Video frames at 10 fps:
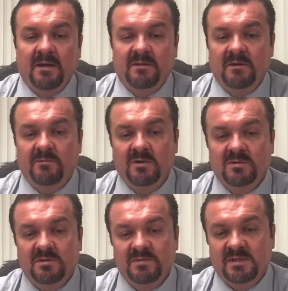The
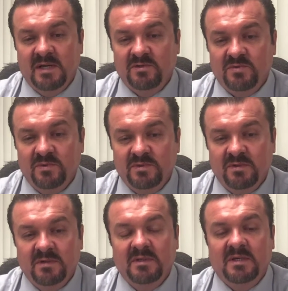most substantial
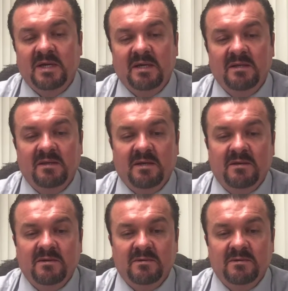result indicated that